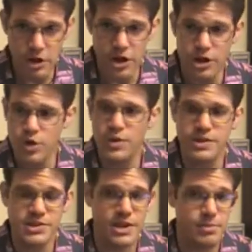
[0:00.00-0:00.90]
going to do what
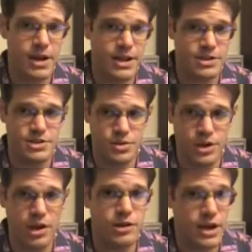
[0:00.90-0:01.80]
the subconscious or
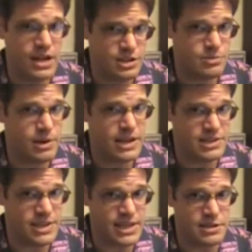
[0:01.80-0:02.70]
the unconscious mind
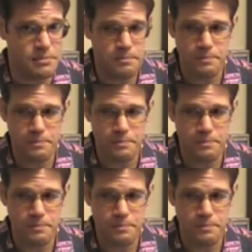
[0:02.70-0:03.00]
says.